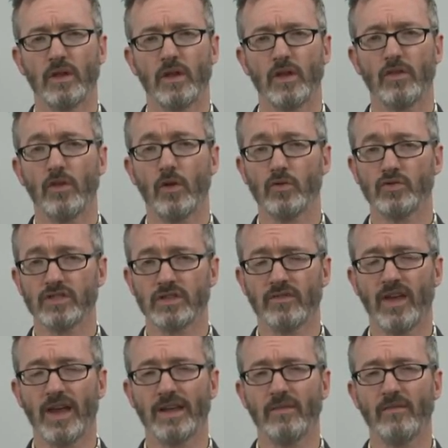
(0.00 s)
Those that have
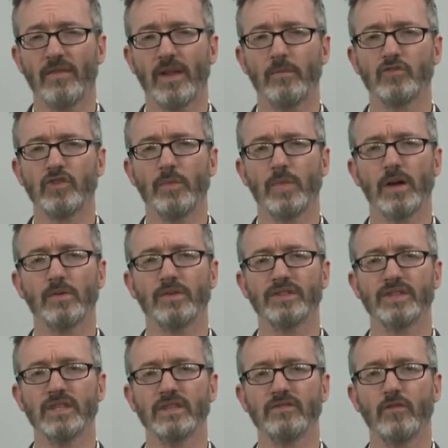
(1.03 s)
had inflammatory bowel
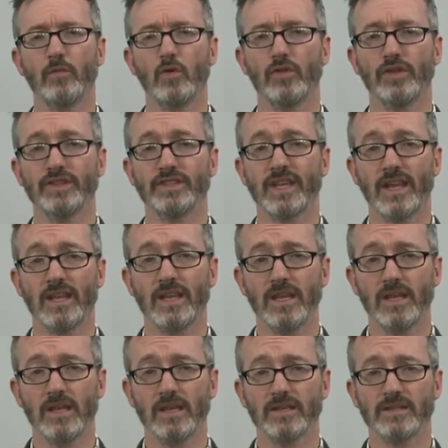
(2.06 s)
disease for more than 10
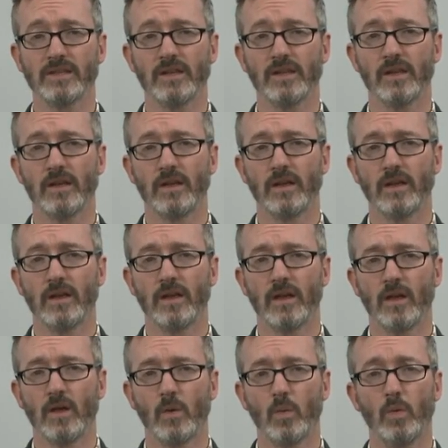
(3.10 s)
years
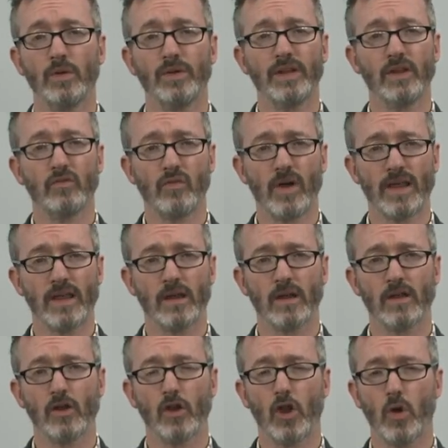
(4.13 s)
will need
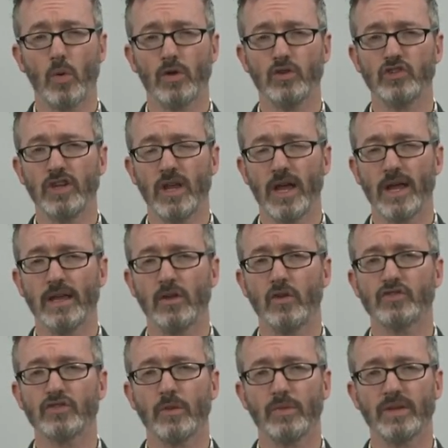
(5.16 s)
regular lower GI
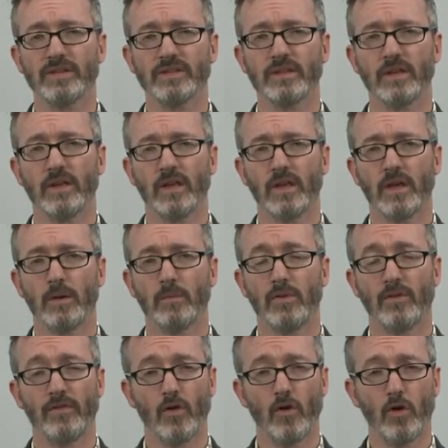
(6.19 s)
endoscopies
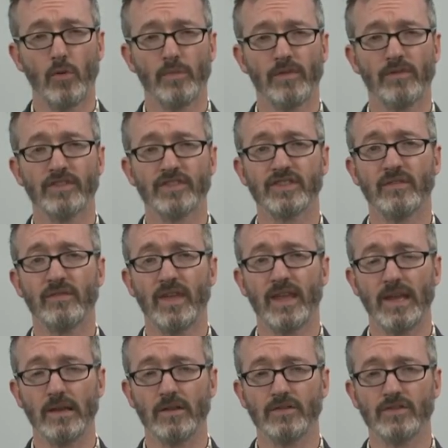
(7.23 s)
performed for
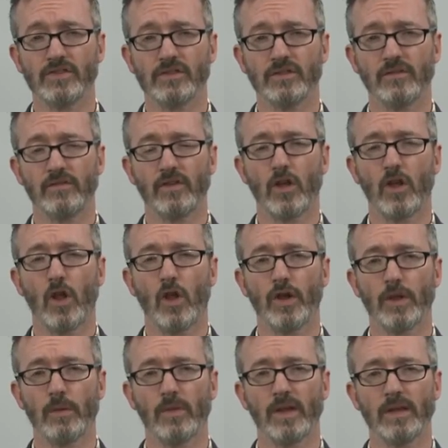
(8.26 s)
surveillance for
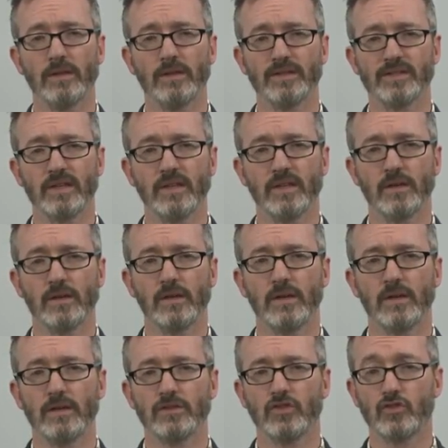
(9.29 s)
colonic malignancy
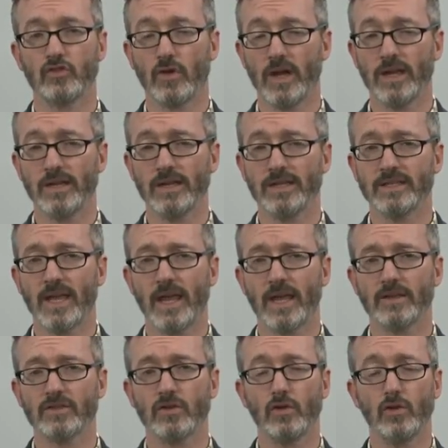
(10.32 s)
to try and
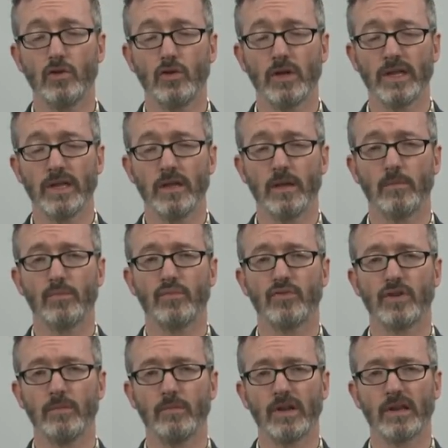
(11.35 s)
detect early
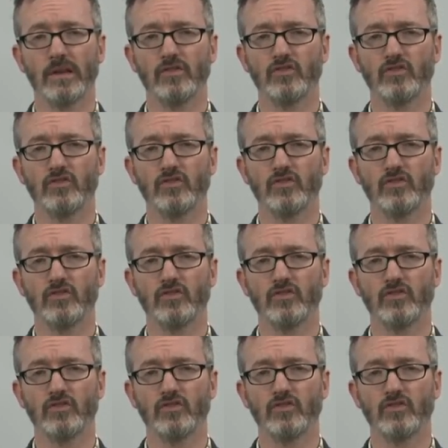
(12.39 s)
pre-malignant